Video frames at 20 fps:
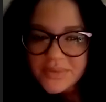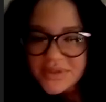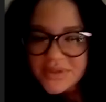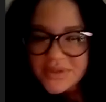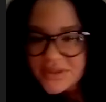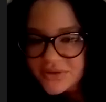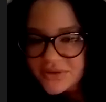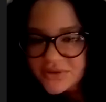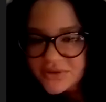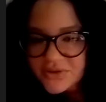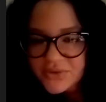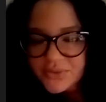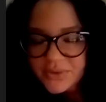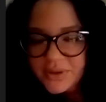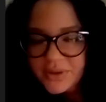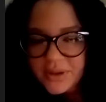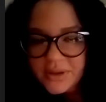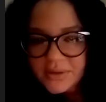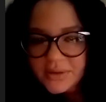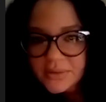still
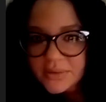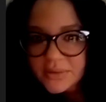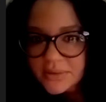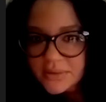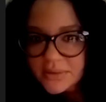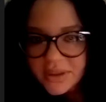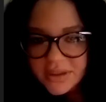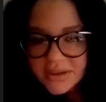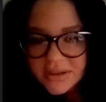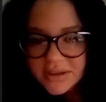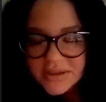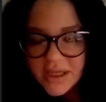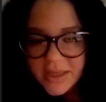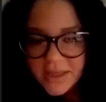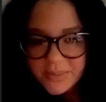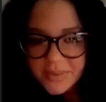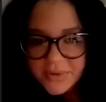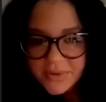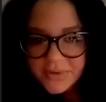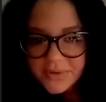doing any
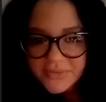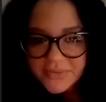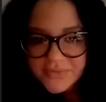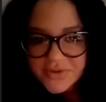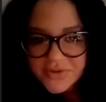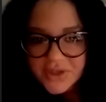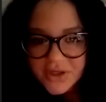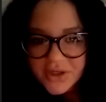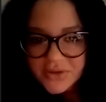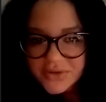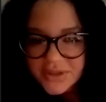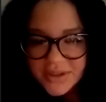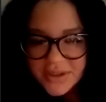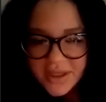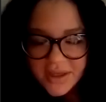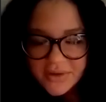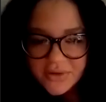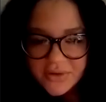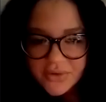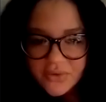type of shows
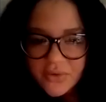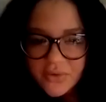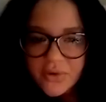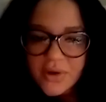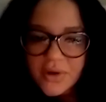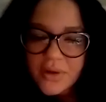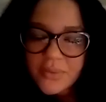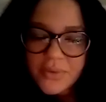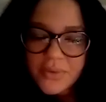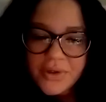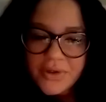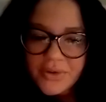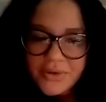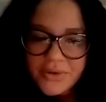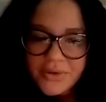together or a reunion?